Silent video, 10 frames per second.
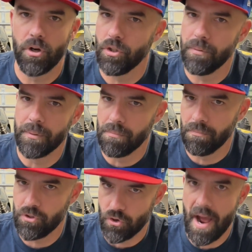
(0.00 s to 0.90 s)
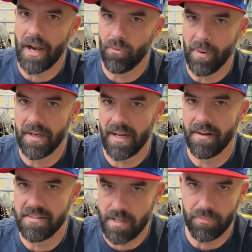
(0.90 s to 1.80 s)
aluminum drag wing on
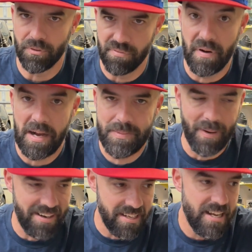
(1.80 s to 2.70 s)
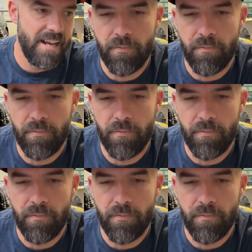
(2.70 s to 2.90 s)
a typical Fox body.